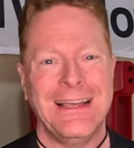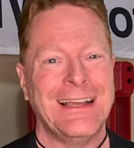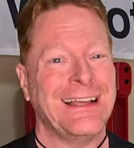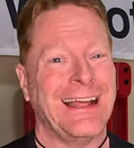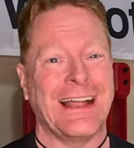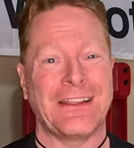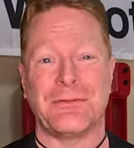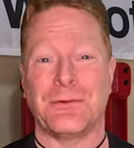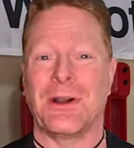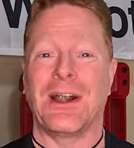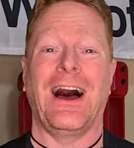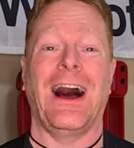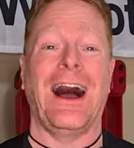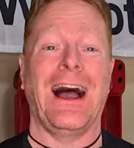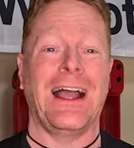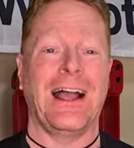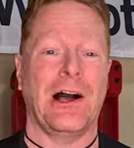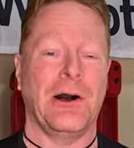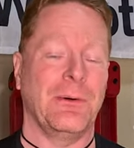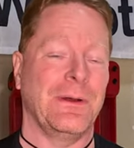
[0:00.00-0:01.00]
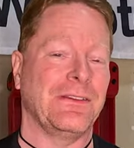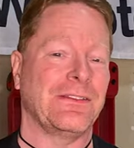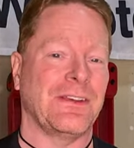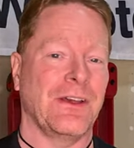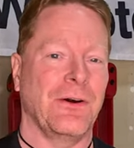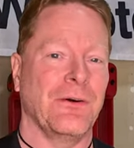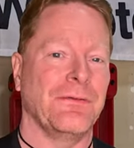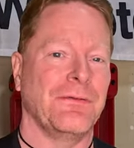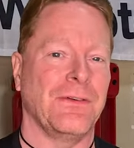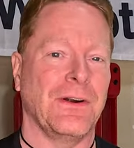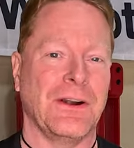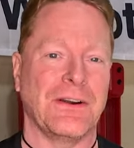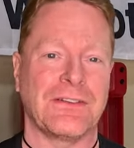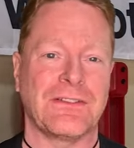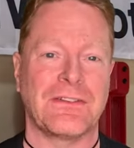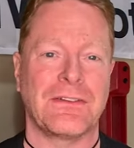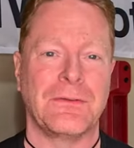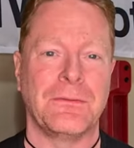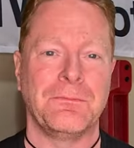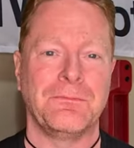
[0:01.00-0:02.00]
That's where I always go
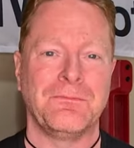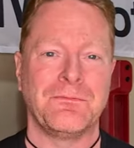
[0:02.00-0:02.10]
first.